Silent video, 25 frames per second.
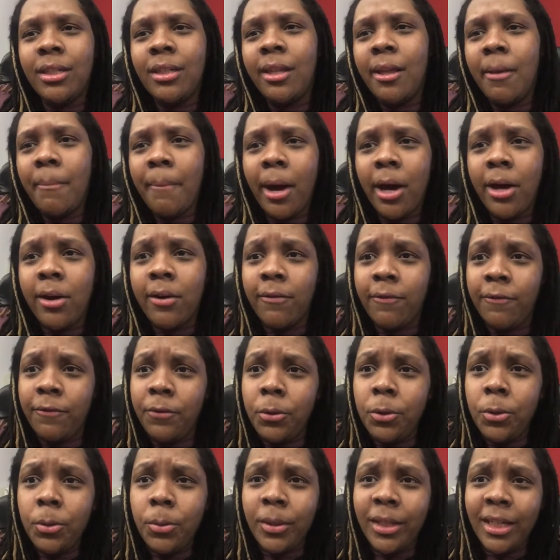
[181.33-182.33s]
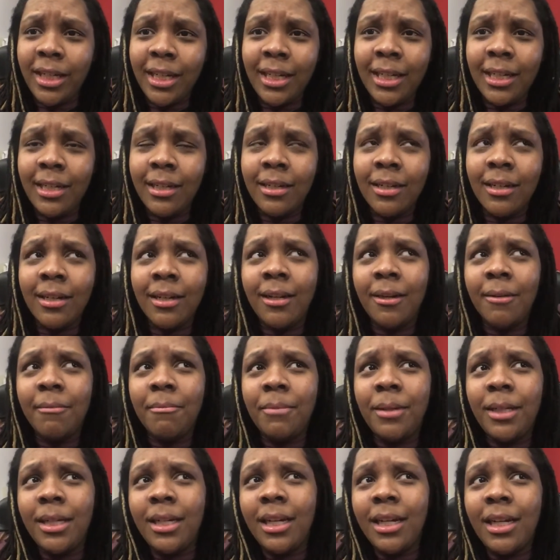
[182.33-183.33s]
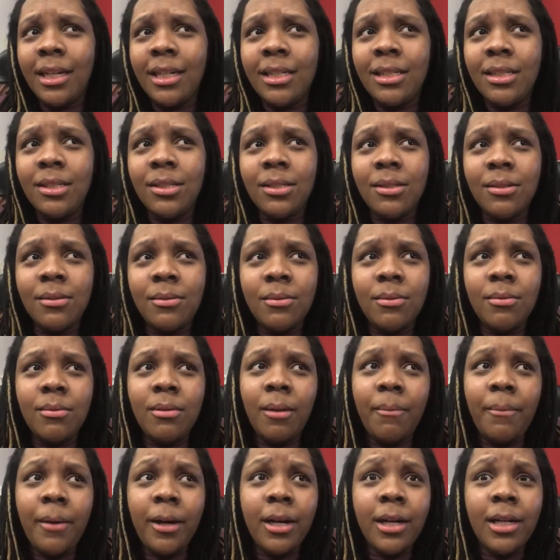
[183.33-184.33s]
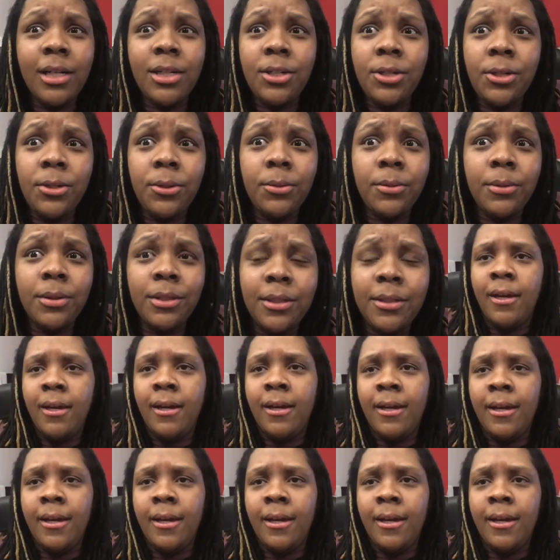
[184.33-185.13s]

in the amount of food we eat, because America's huge.